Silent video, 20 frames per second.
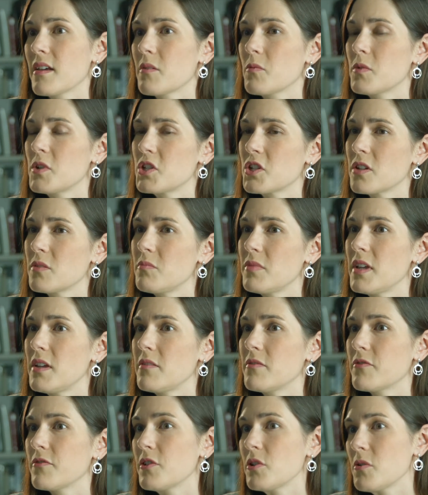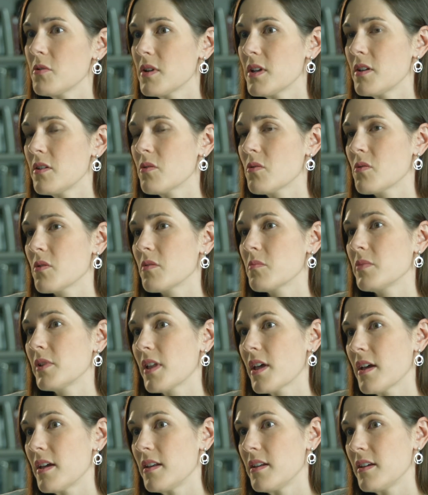which can be fluid or
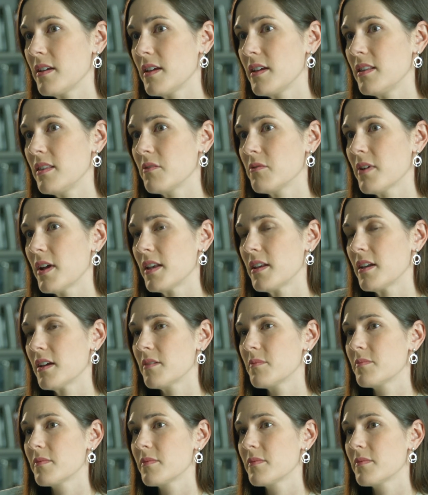blood in the retina.